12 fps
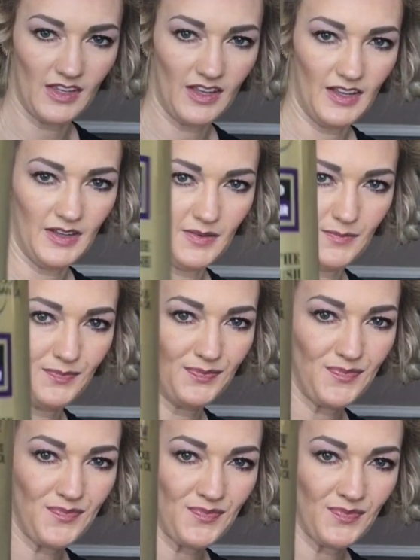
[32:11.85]
and
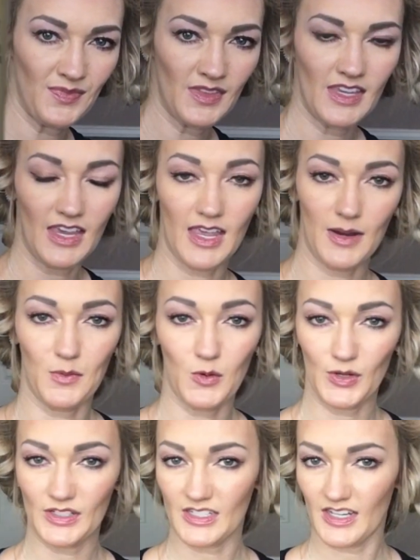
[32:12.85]
I'm
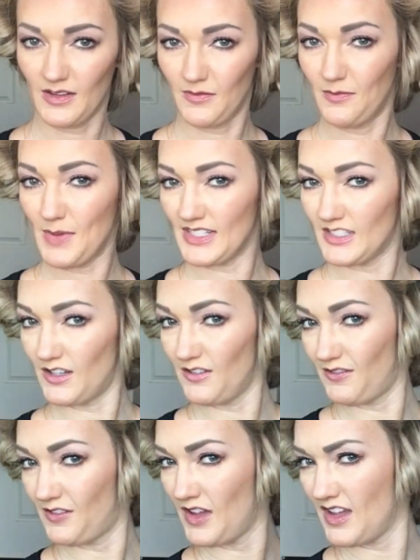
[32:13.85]
going to give myself